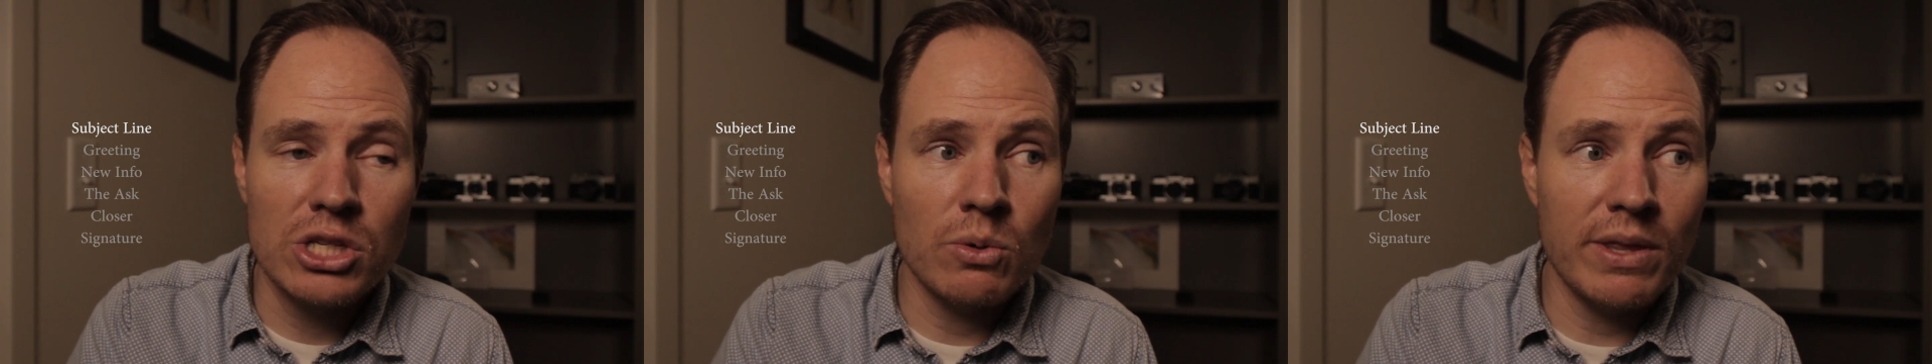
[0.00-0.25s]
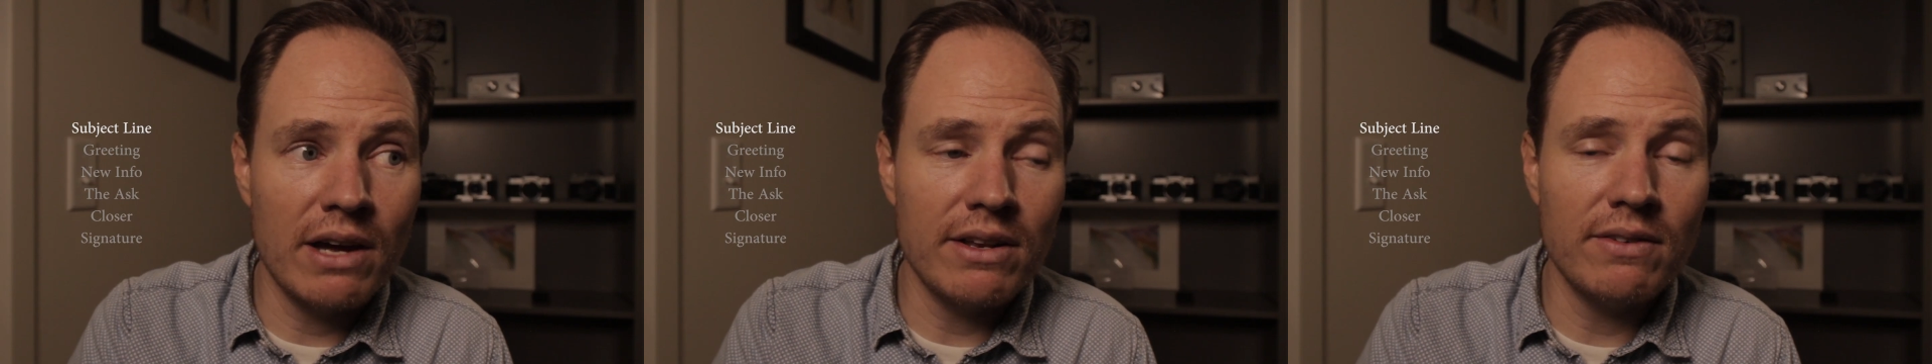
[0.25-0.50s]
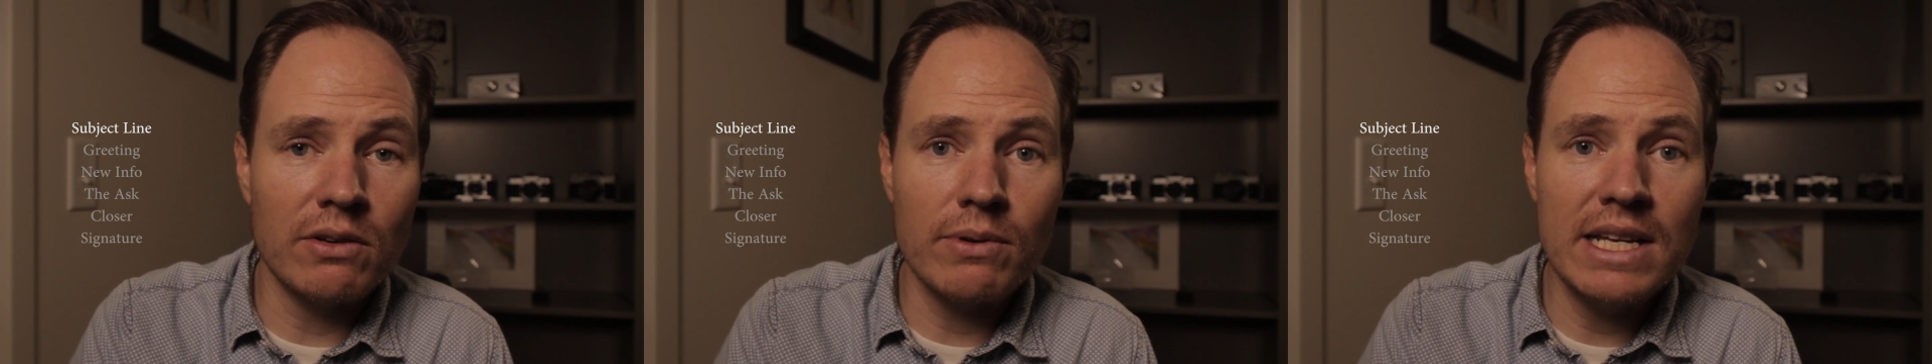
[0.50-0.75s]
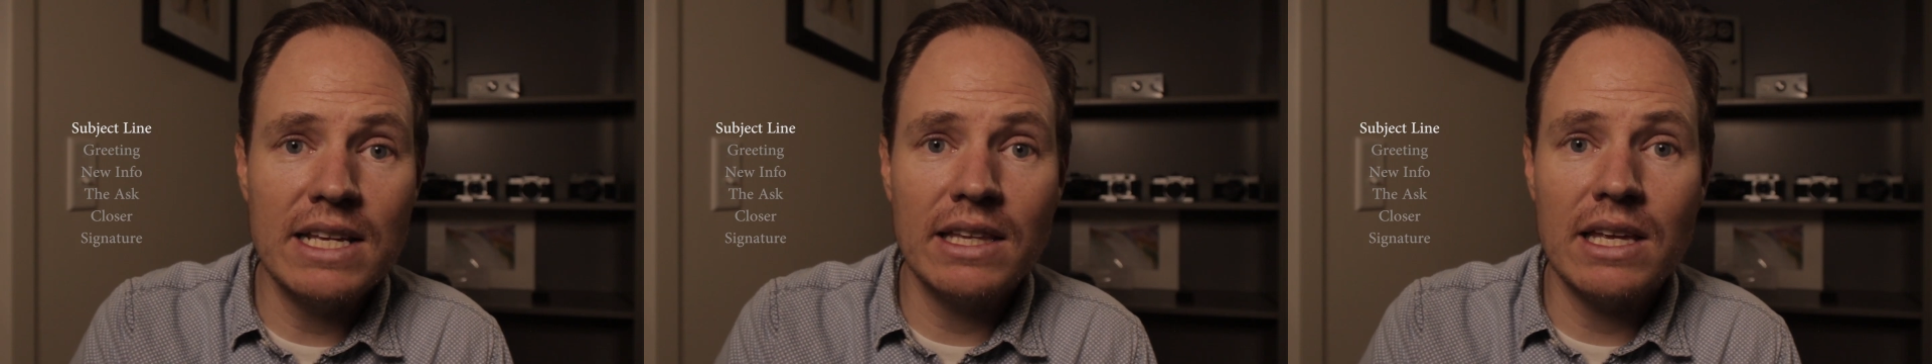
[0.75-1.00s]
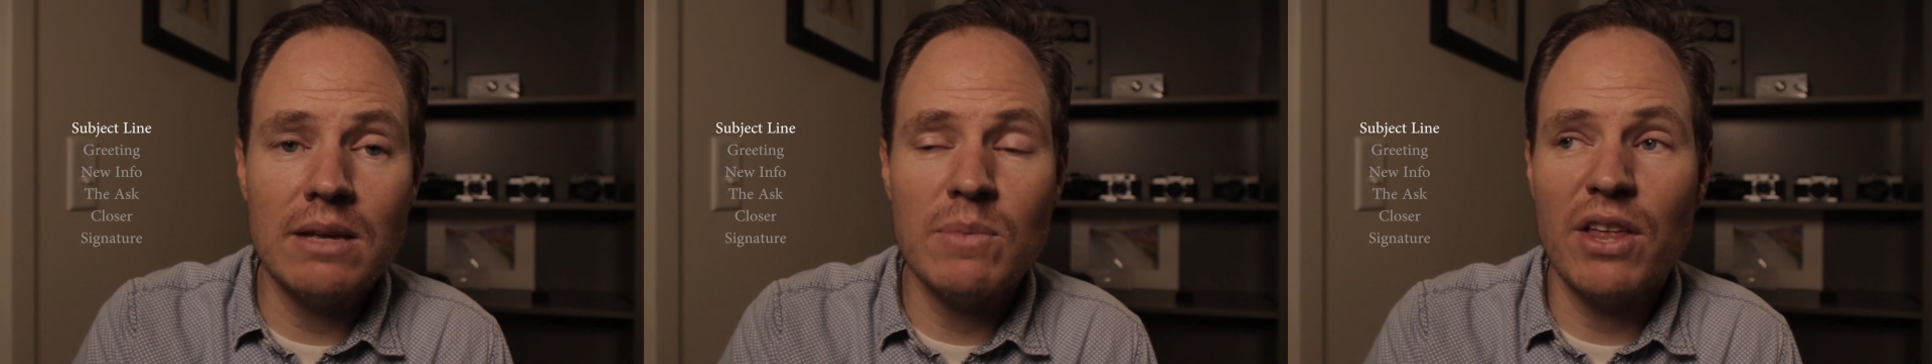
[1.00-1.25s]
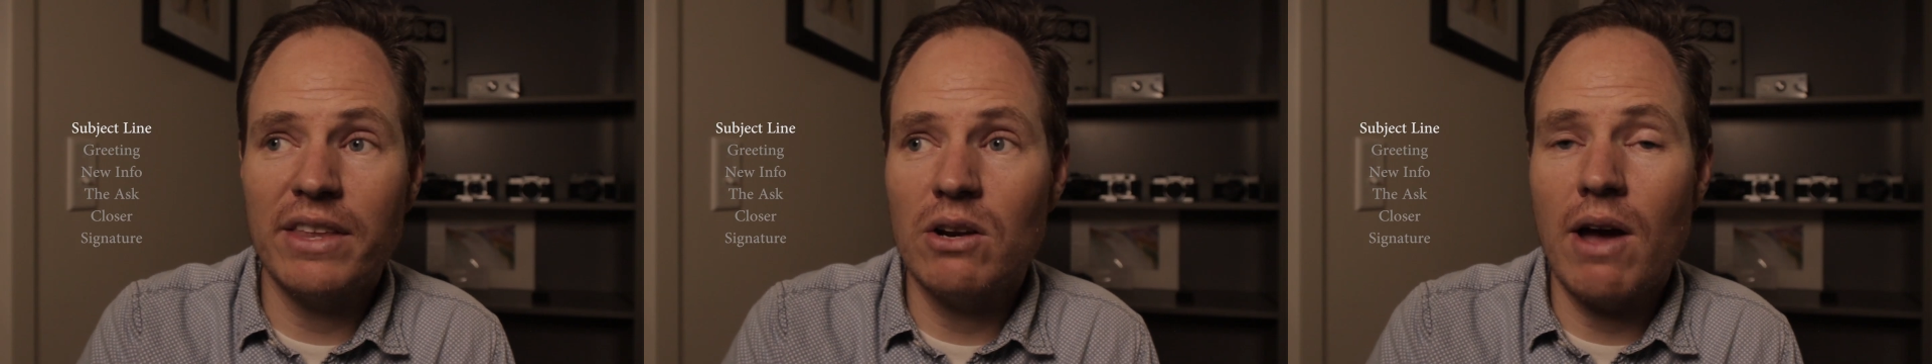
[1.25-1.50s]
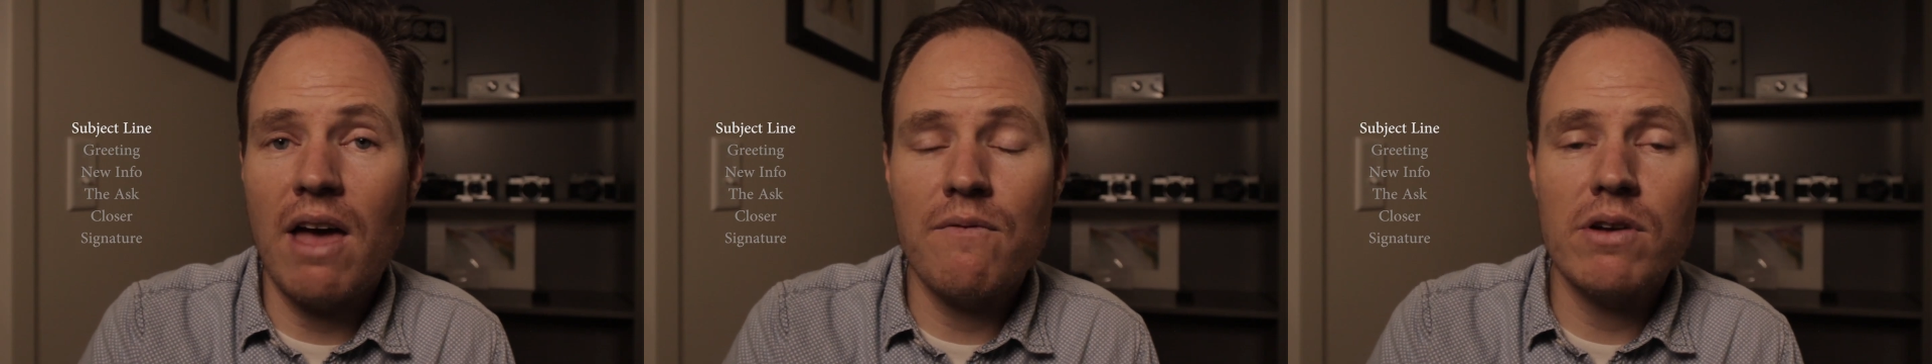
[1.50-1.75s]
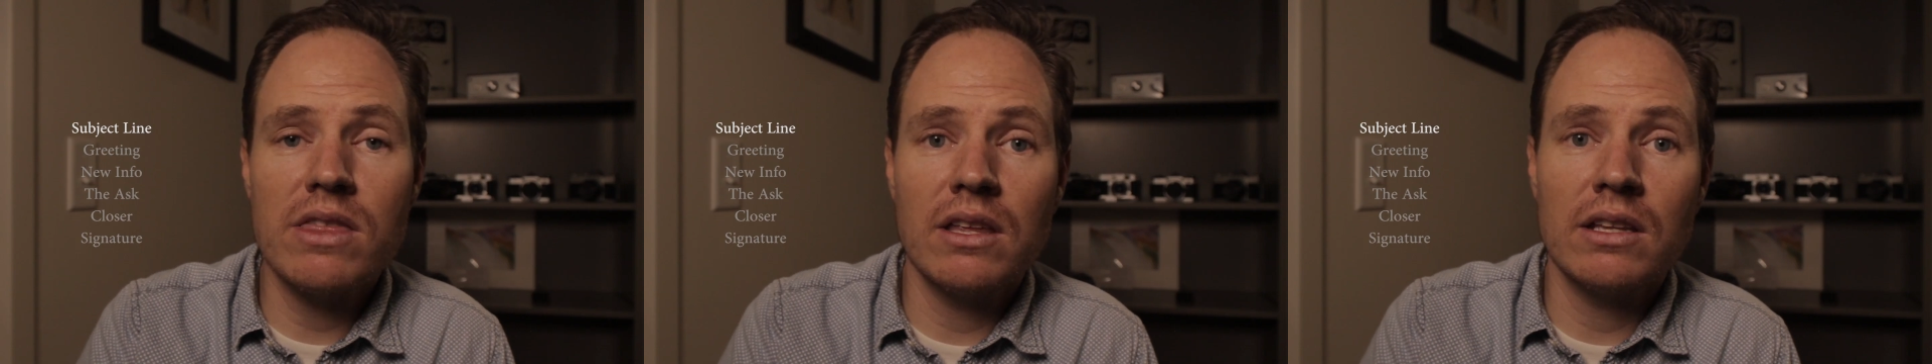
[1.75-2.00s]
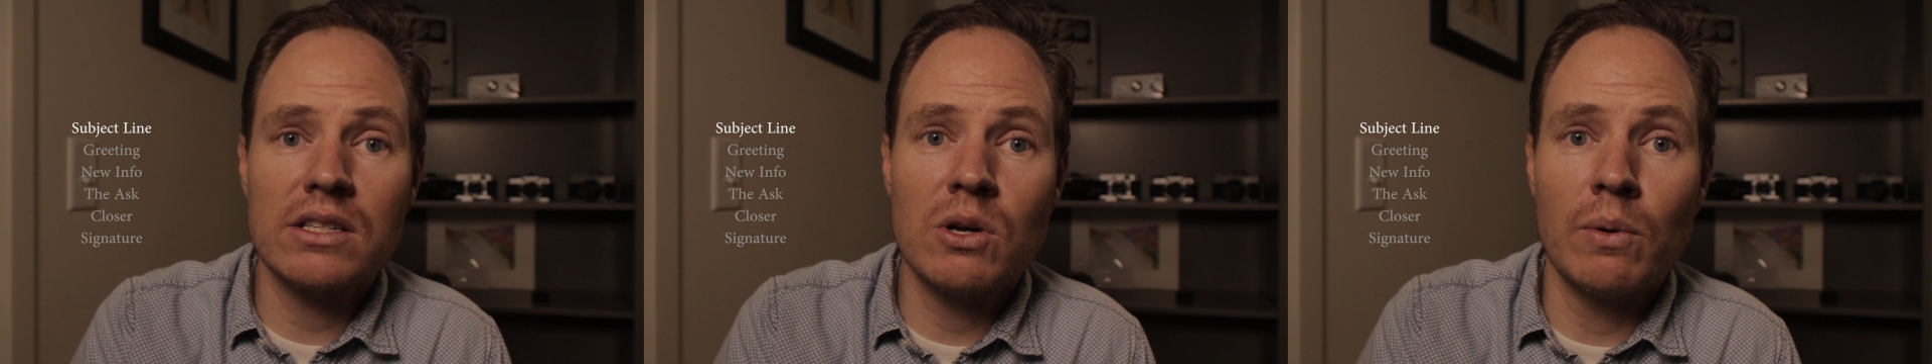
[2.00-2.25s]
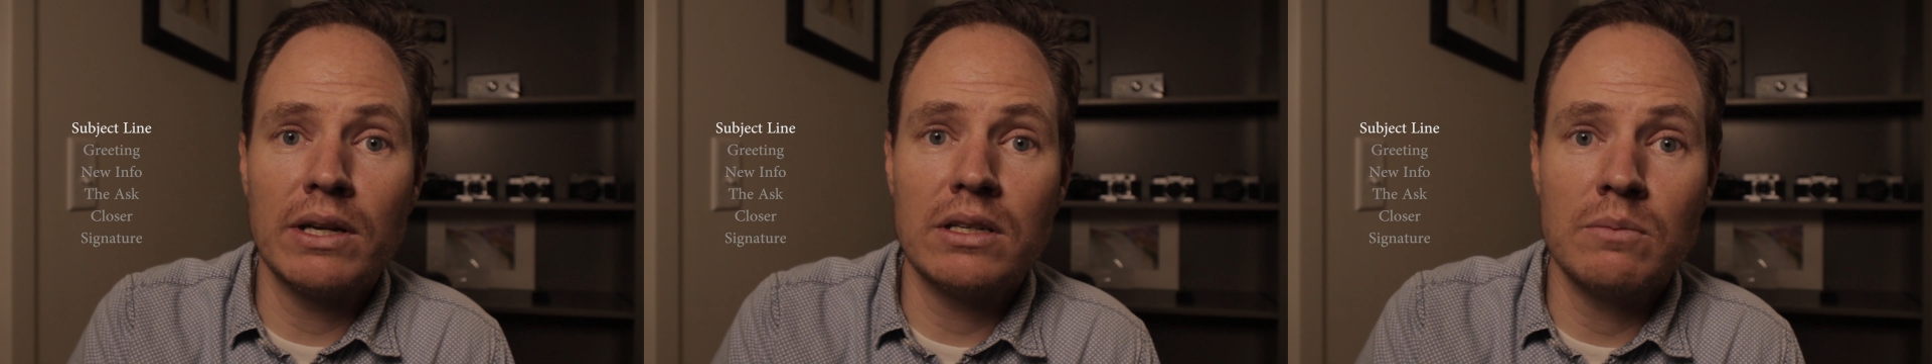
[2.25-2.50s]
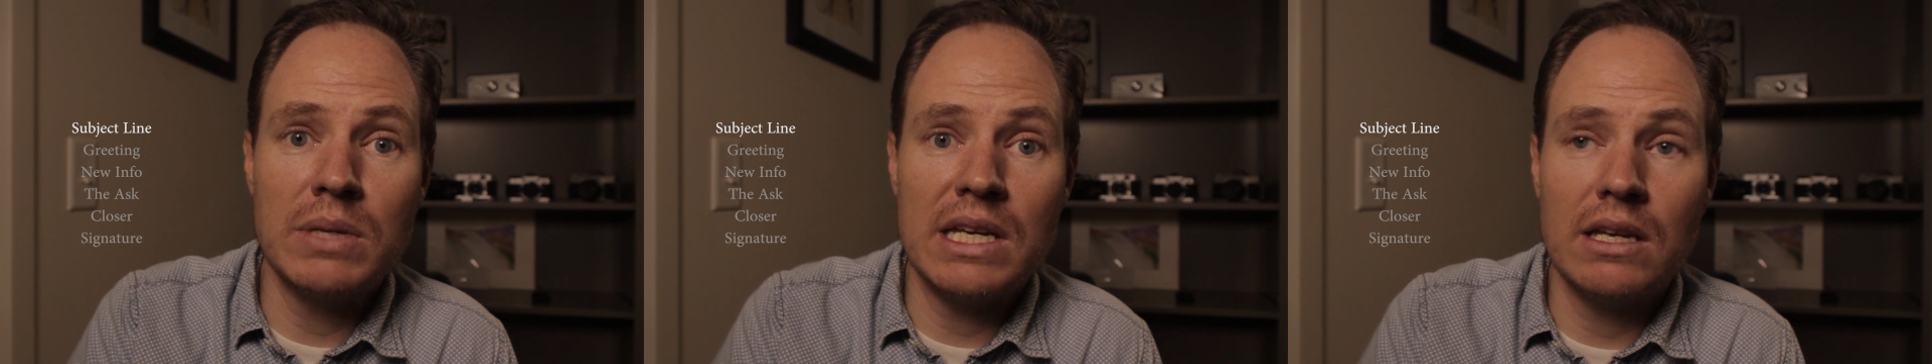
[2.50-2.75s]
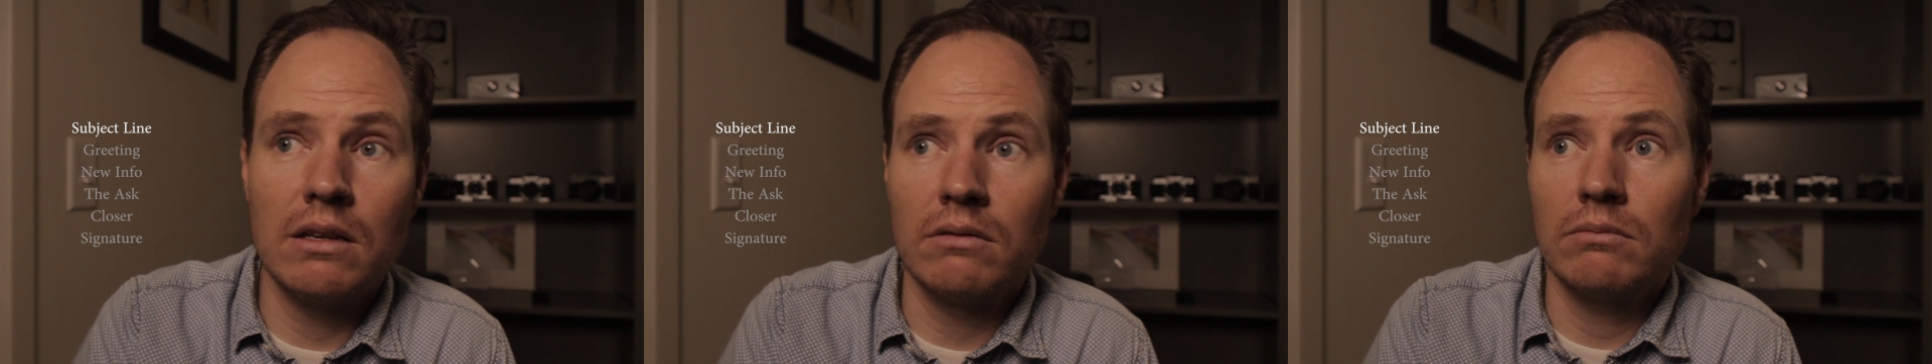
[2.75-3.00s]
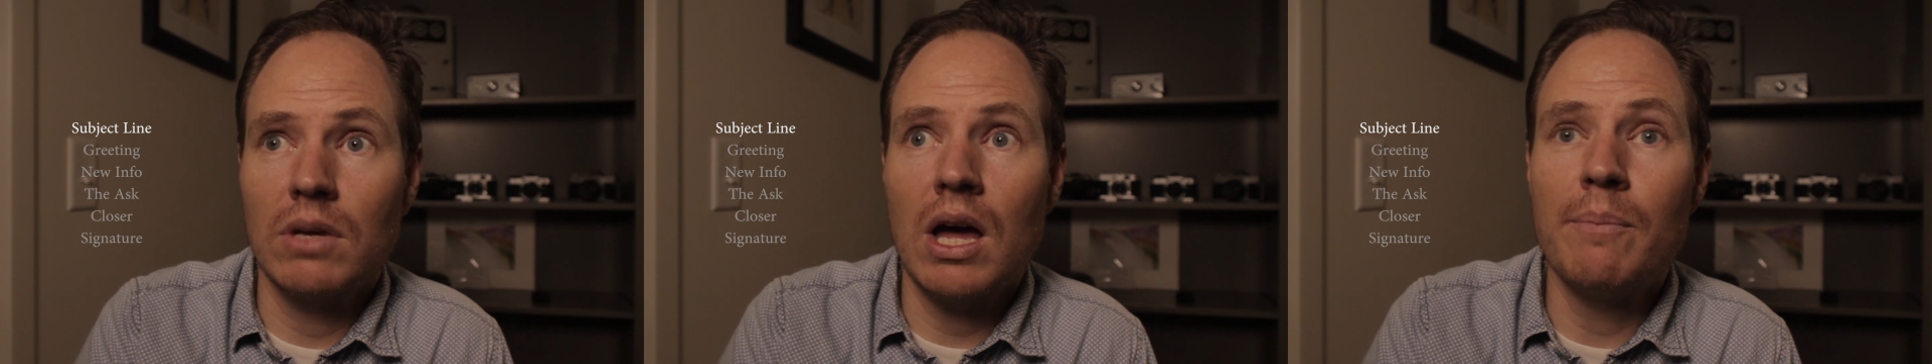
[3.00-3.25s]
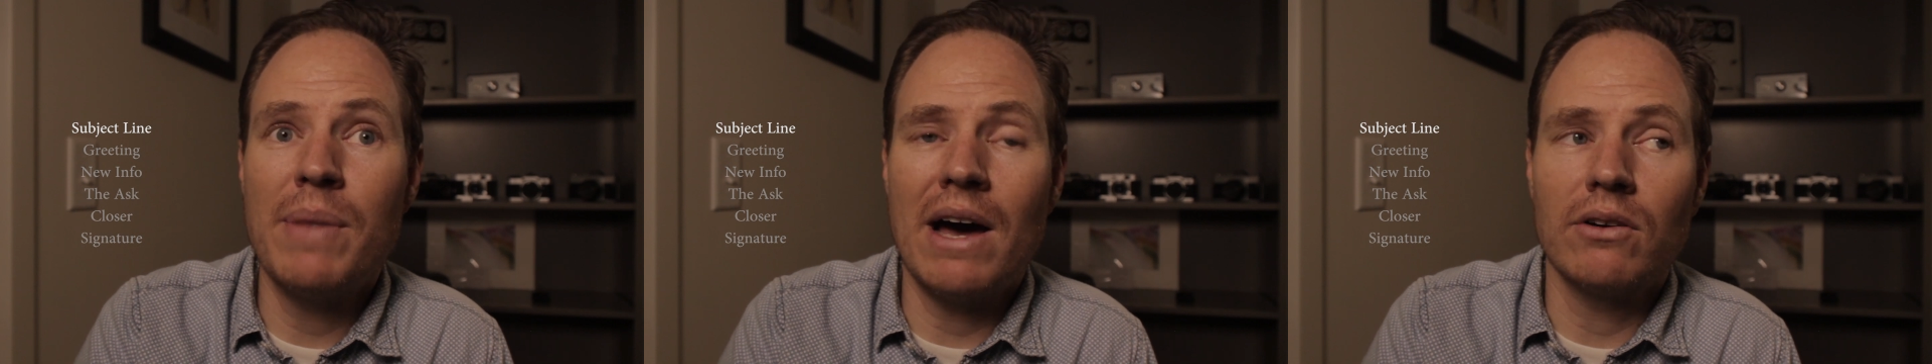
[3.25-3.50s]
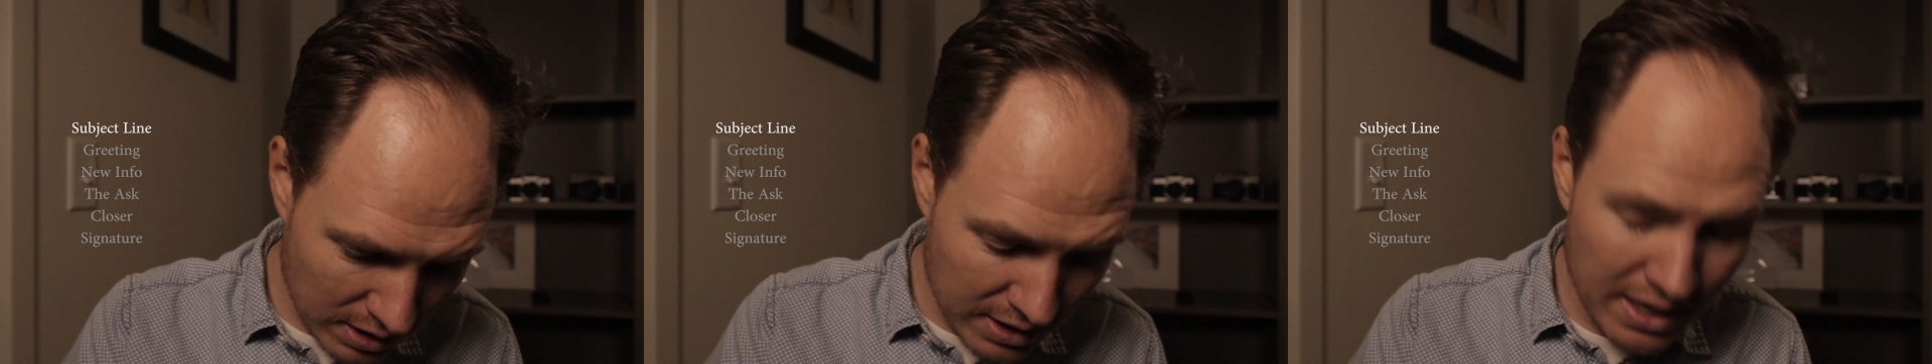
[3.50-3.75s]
So without even reading the email, they know everything that's going to be about.